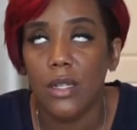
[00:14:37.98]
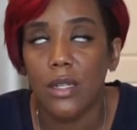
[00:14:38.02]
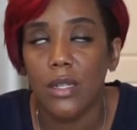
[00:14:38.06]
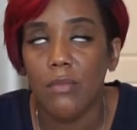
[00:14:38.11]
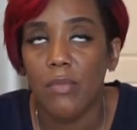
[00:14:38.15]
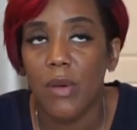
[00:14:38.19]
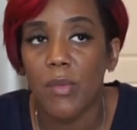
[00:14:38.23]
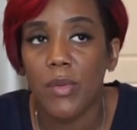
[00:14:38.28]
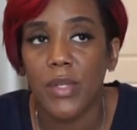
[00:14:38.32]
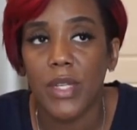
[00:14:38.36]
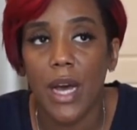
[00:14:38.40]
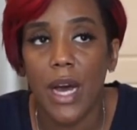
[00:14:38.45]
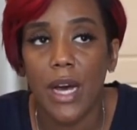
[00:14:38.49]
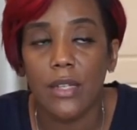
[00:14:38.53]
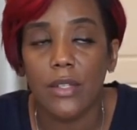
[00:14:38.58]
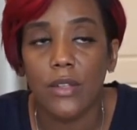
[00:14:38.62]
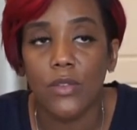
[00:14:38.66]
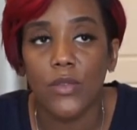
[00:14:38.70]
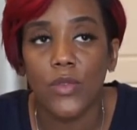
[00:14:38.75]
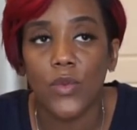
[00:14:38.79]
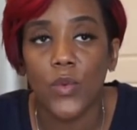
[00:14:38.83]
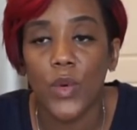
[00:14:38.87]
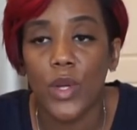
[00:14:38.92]
people say high
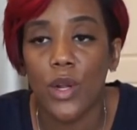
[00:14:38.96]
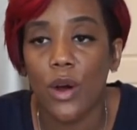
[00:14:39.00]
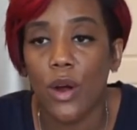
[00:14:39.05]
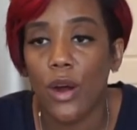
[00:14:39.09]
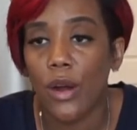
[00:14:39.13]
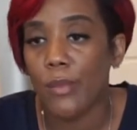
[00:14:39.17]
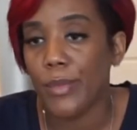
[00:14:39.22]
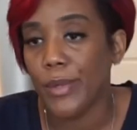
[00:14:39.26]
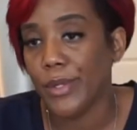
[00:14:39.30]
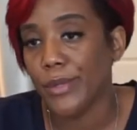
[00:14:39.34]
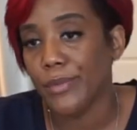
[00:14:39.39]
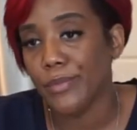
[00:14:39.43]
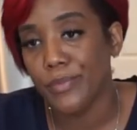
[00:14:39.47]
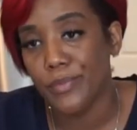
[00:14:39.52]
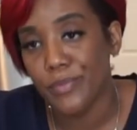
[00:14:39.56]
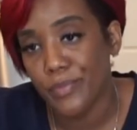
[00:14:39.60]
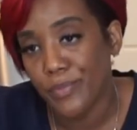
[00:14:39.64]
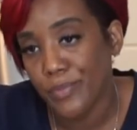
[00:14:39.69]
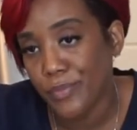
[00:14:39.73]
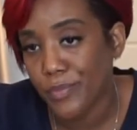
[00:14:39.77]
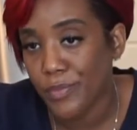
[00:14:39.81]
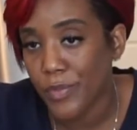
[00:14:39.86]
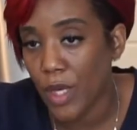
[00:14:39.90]
school sweetheart, but
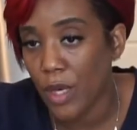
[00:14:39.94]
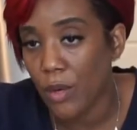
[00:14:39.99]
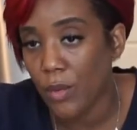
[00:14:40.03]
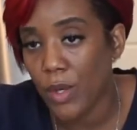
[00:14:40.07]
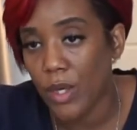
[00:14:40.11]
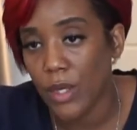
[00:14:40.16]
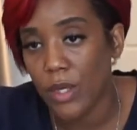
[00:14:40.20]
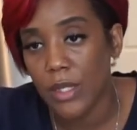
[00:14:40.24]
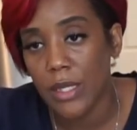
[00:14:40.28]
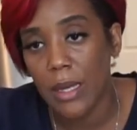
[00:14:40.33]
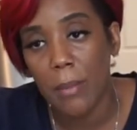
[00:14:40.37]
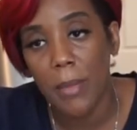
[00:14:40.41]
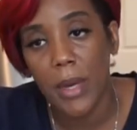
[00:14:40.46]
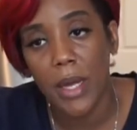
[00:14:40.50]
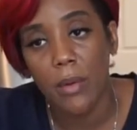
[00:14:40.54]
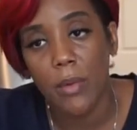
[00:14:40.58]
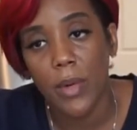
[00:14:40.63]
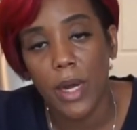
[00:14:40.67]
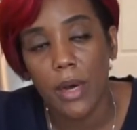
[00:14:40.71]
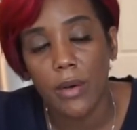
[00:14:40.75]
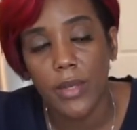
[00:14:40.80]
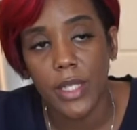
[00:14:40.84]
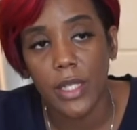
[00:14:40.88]
it was. I met him
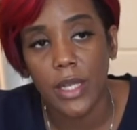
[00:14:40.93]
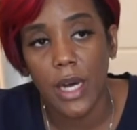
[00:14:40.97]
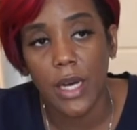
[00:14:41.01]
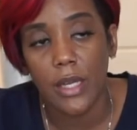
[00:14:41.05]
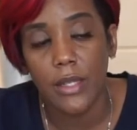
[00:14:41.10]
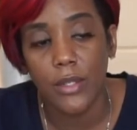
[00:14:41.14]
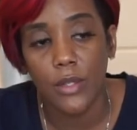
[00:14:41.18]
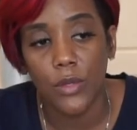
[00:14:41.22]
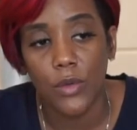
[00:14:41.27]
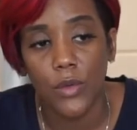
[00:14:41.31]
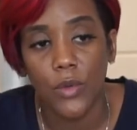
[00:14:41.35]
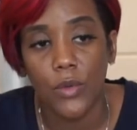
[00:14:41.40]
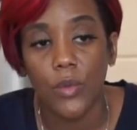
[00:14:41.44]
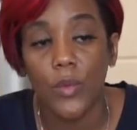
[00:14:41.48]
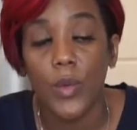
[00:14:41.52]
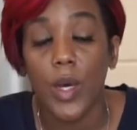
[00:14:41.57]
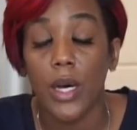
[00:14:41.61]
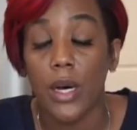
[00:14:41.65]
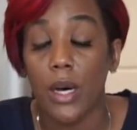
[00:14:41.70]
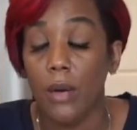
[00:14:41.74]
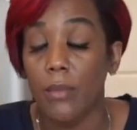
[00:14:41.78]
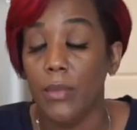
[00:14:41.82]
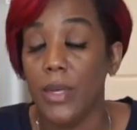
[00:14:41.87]
when I was in high school.
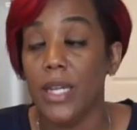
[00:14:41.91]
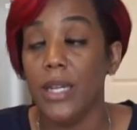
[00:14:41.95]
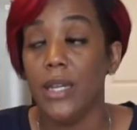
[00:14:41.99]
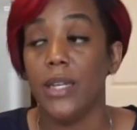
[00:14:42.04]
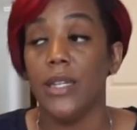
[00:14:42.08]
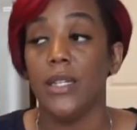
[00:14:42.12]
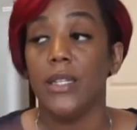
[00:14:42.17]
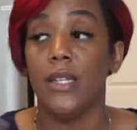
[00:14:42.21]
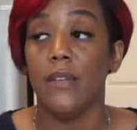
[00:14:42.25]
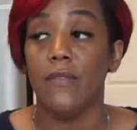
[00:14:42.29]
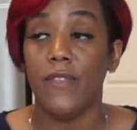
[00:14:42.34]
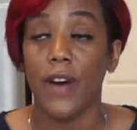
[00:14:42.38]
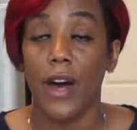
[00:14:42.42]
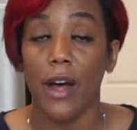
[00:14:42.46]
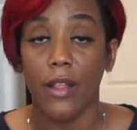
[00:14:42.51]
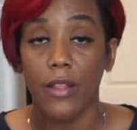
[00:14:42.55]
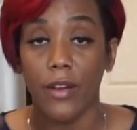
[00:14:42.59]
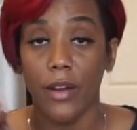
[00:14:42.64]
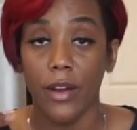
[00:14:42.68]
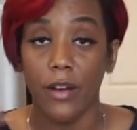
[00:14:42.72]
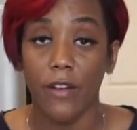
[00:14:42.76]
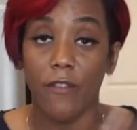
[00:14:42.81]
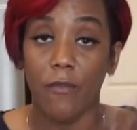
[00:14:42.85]
He is the
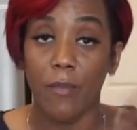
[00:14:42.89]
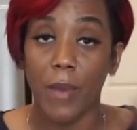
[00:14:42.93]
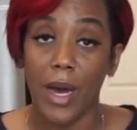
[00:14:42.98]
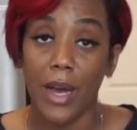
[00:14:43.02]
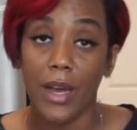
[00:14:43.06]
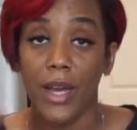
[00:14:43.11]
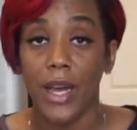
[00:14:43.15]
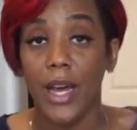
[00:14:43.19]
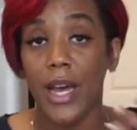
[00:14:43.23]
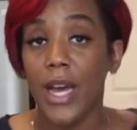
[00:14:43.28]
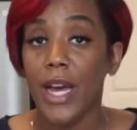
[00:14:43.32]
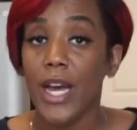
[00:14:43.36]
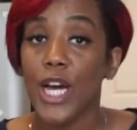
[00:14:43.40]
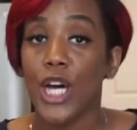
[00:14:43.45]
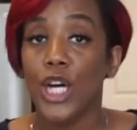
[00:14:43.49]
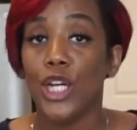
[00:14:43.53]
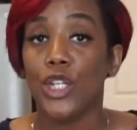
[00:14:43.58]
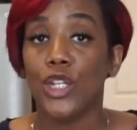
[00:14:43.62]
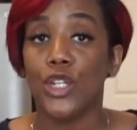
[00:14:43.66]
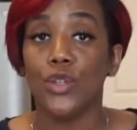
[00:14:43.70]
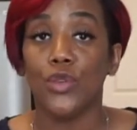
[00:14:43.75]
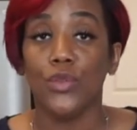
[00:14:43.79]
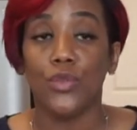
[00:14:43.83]
father of my
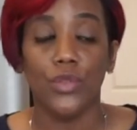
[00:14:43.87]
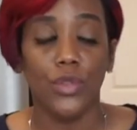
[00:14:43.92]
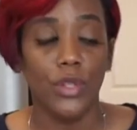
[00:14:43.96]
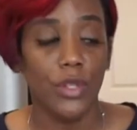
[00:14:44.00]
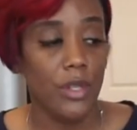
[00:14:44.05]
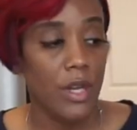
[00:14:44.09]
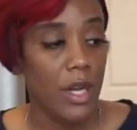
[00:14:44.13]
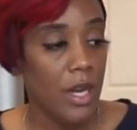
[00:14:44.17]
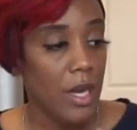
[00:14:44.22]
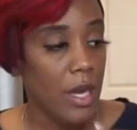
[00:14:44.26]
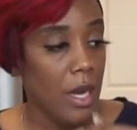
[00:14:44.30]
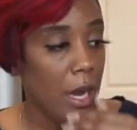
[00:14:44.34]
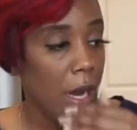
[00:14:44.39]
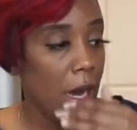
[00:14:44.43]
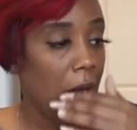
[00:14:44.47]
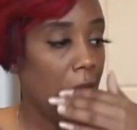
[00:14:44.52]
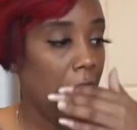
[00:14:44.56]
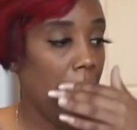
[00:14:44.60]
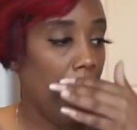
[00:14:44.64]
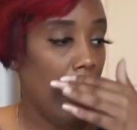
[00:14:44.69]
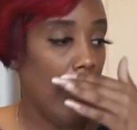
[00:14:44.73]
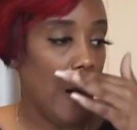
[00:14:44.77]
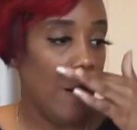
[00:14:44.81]
children.
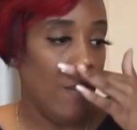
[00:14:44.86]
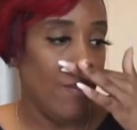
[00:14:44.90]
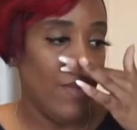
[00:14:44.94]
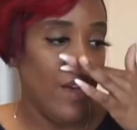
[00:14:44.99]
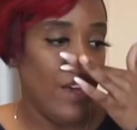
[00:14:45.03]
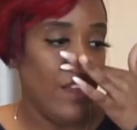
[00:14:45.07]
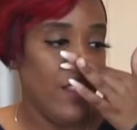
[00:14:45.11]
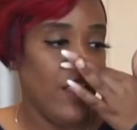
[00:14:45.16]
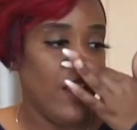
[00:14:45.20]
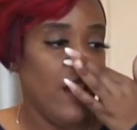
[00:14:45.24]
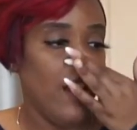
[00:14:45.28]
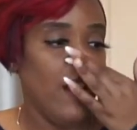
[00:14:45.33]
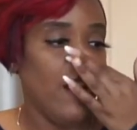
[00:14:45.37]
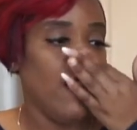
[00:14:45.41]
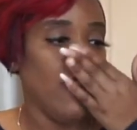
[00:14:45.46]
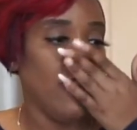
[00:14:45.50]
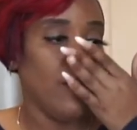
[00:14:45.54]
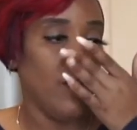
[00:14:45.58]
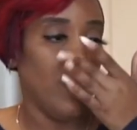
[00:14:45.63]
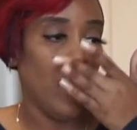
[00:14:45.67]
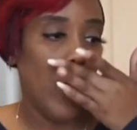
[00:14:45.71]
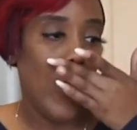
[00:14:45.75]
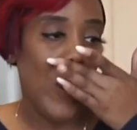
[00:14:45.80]
And then